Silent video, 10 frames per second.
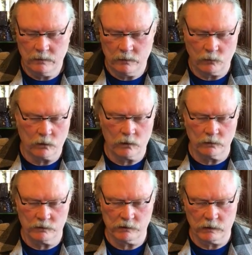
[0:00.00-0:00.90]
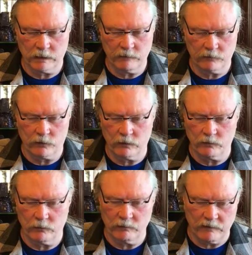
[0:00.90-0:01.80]
The world is looking for
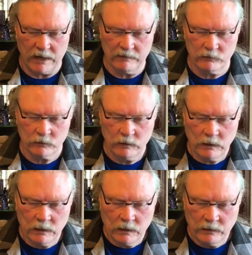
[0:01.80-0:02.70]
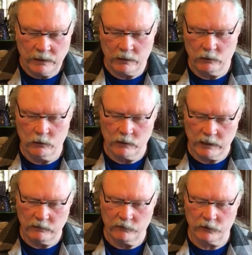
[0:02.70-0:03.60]
a revival. They are
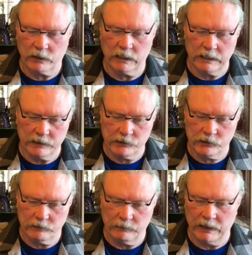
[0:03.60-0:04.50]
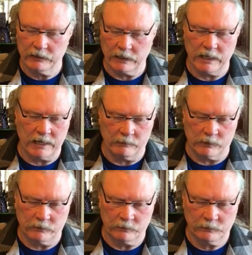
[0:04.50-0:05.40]
looking for the glitz and the
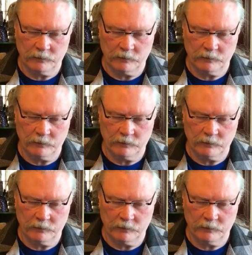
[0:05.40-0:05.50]
glamour,